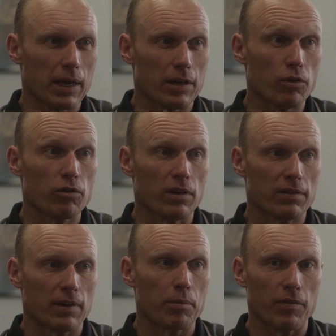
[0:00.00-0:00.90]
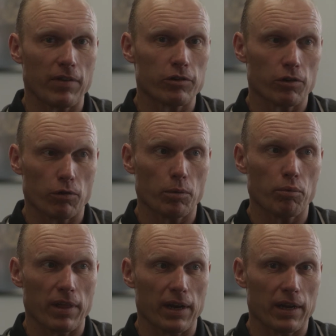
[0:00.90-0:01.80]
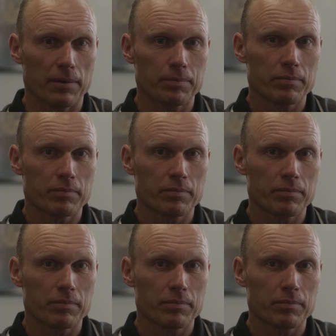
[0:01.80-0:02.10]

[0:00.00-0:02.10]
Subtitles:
and usually a separate venture group within it.